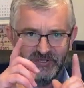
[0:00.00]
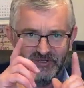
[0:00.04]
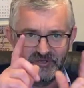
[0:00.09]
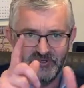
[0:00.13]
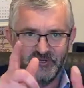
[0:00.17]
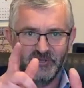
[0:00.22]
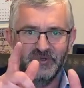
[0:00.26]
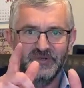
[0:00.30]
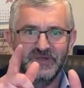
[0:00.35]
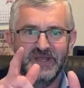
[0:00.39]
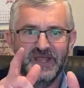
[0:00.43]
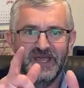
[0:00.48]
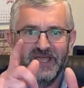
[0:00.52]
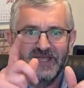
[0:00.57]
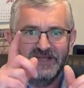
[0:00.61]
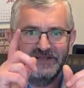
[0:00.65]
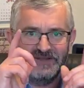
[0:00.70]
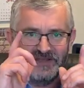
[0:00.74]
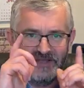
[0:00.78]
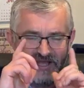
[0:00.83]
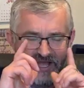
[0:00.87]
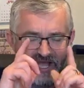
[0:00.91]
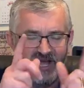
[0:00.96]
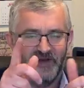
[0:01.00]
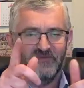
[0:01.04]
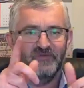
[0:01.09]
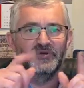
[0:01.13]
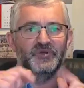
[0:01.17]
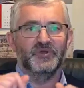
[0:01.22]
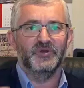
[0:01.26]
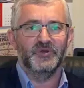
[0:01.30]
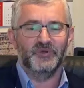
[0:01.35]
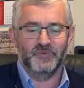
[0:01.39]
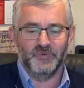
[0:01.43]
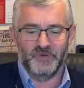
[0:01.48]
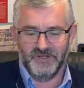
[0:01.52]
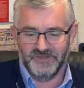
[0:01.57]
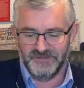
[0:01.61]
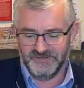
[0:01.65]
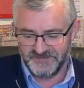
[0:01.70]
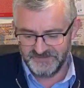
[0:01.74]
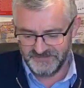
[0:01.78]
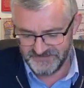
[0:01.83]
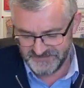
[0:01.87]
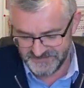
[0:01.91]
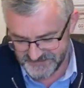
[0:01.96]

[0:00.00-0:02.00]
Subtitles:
Good night. Have a good one.